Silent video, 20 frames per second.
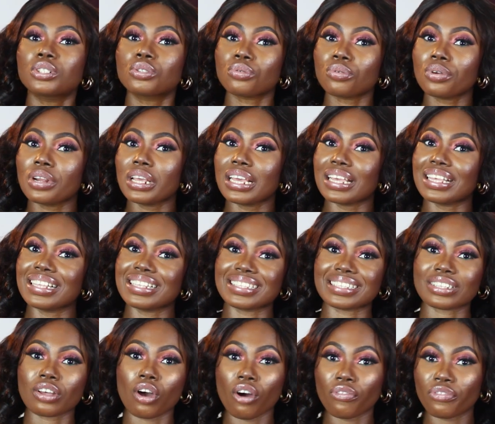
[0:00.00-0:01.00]
3
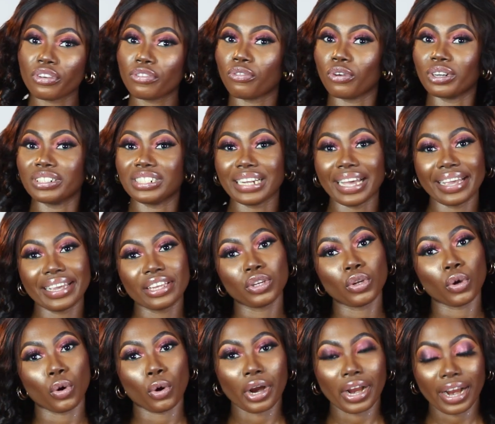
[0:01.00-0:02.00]
is coffee for
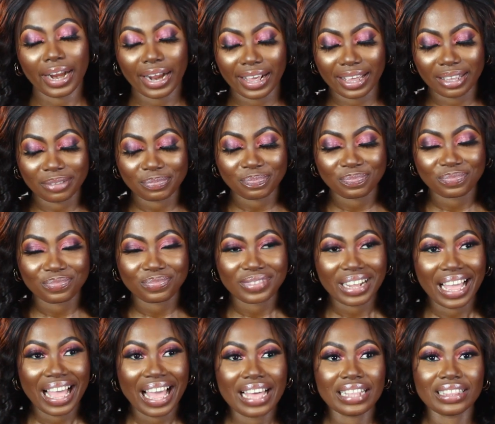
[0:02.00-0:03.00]
dyeing your hair.
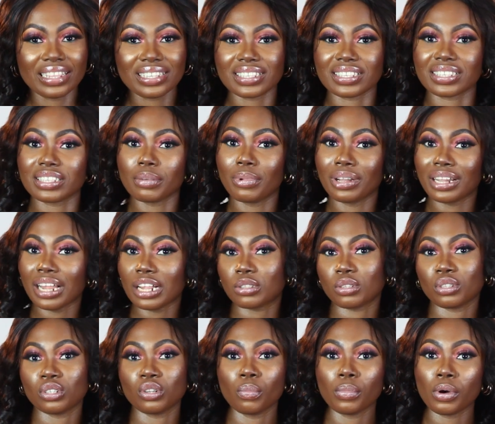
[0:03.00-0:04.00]
This is similar
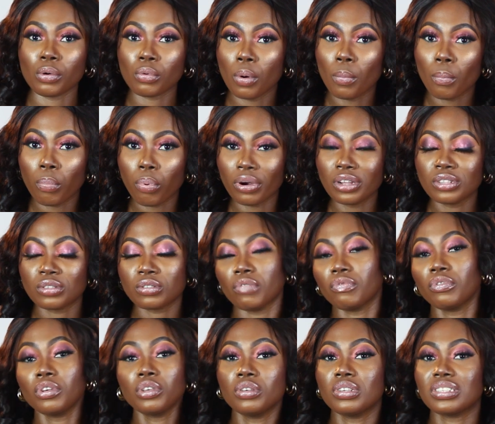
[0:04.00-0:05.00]
to number 1 point
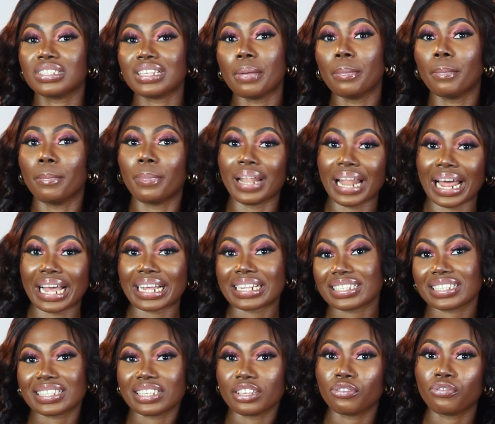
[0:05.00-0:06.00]
of you using black
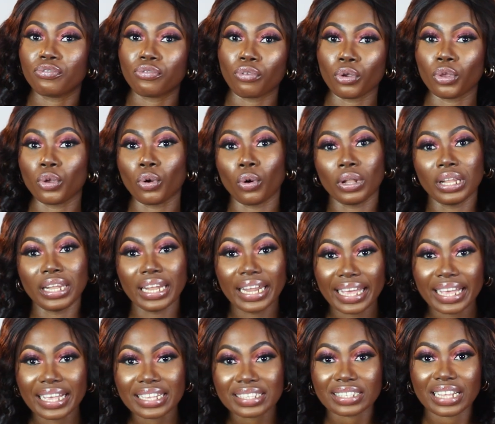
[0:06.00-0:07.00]
tea for your
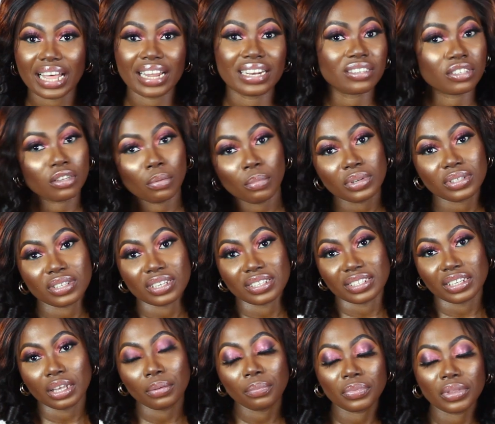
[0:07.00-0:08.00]
lace, and it's almost the
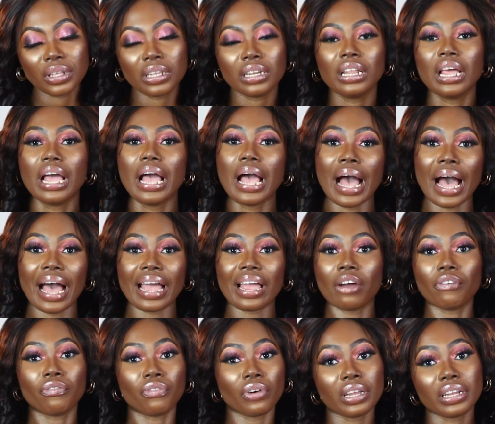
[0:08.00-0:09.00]
same thing. I
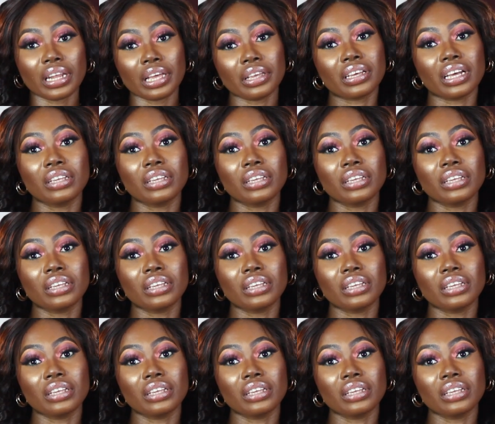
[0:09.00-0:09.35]
have heard that you